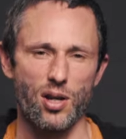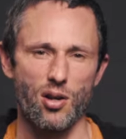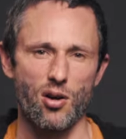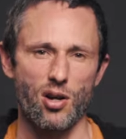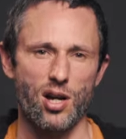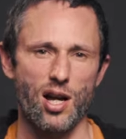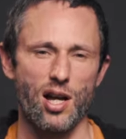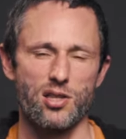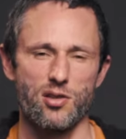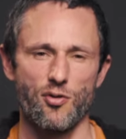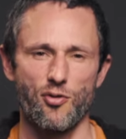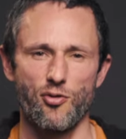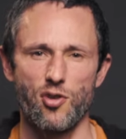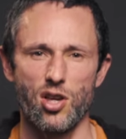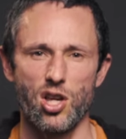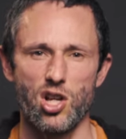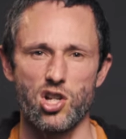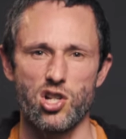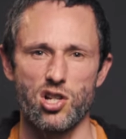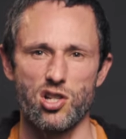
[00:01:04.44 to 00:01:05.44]
and all kinds of
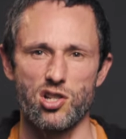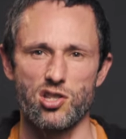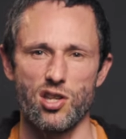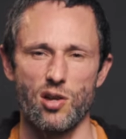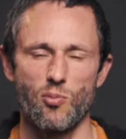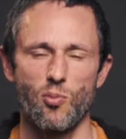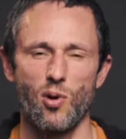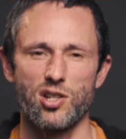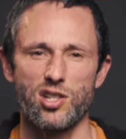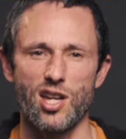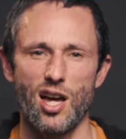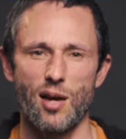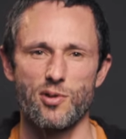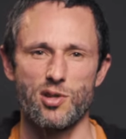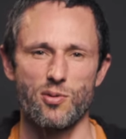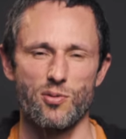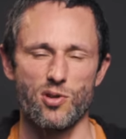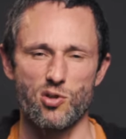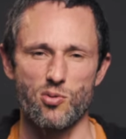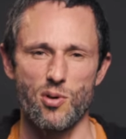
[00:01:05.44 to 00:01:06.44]
fish. And she said one time
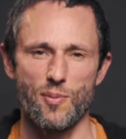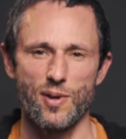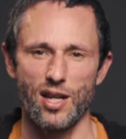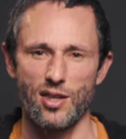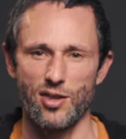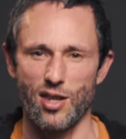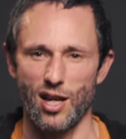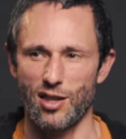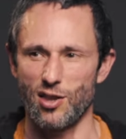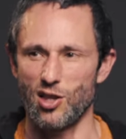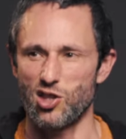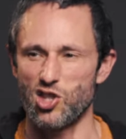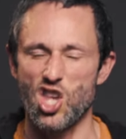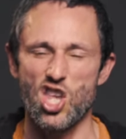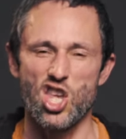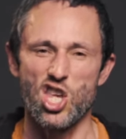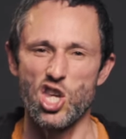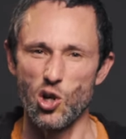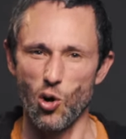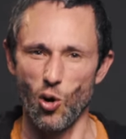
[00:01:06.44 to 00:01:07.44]
she was swimming, and like
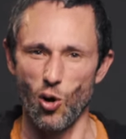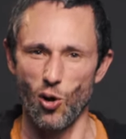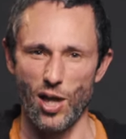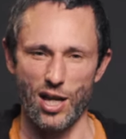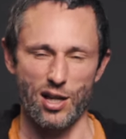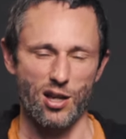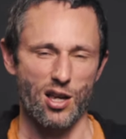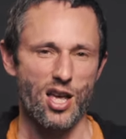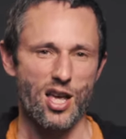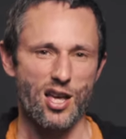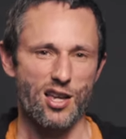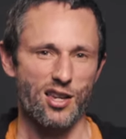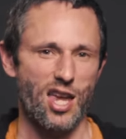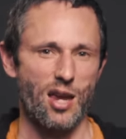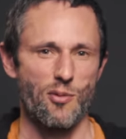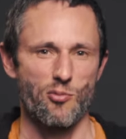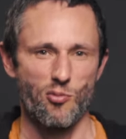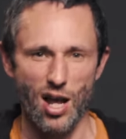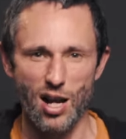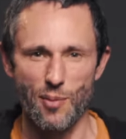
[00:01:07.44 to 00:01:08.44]
this eel like
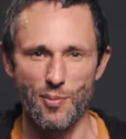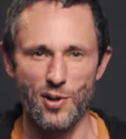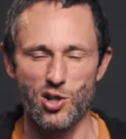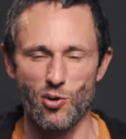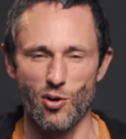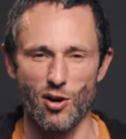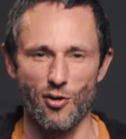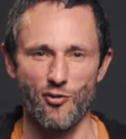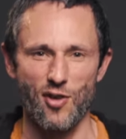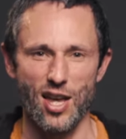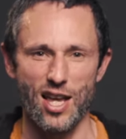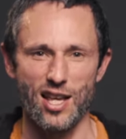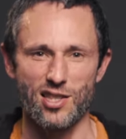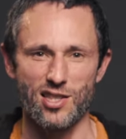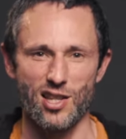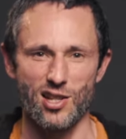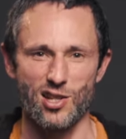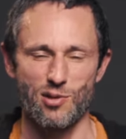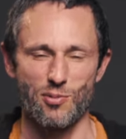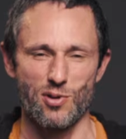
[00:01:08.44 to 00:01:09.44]
came right up into her
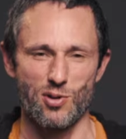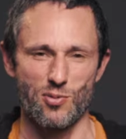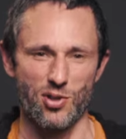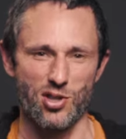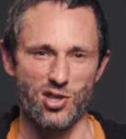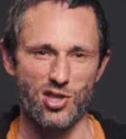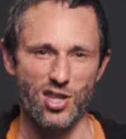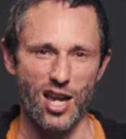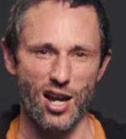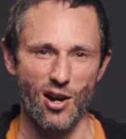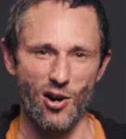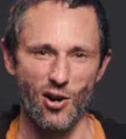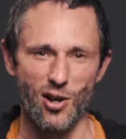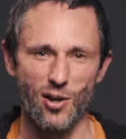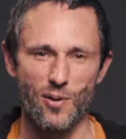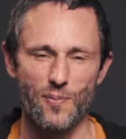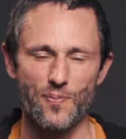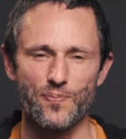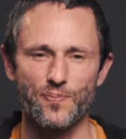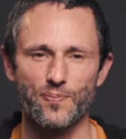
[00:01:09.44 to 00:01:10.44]
face, and she was really
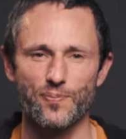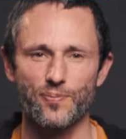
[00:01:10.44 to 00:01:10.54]
scared.